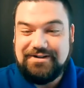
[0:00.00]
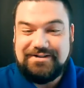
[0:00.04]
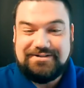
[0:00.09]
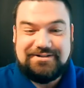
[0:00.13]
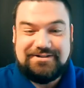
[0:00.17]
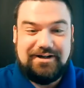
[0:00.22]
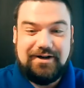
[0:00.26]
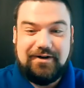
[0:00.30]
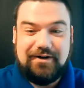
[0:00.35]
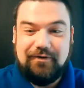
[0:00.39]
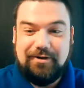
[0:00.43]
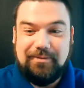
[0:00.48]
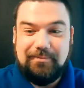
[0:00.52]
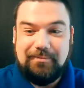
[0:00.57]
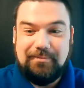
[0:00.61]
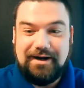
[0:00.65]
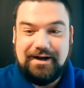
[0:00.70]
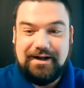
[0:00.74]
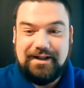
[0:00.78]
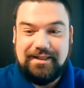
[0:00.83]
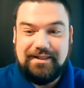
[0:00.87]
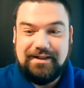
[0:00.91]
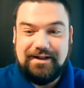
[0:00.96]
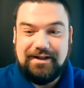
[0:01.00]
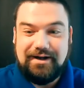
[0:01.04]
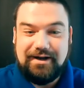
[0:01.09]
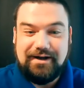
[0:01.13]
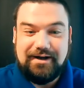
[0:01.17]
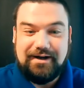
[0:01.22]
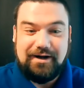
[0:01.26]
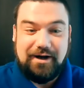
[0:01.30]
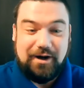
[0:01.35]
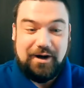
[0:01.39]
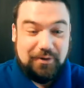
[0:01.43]
you're going to start going by the
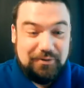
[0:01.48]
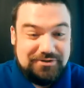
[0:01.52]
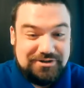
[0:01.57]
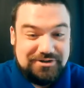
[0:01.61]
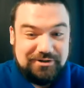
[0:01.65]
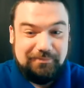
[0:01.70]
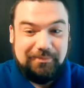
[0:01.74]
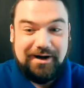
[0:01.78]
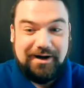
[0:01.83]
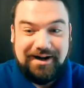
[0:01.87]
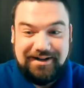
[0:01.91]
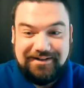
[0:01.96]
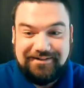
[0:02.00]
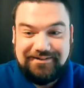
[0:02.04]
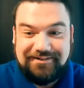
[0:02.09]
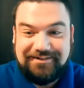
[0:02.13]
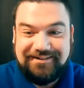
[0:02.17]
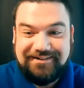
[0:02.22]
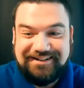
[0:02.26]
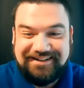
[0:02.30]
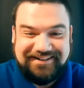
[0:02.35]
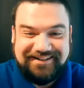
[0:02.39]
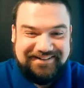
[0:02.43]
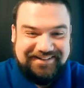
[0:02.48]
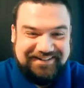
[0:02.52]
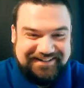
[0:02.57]
coaster boss.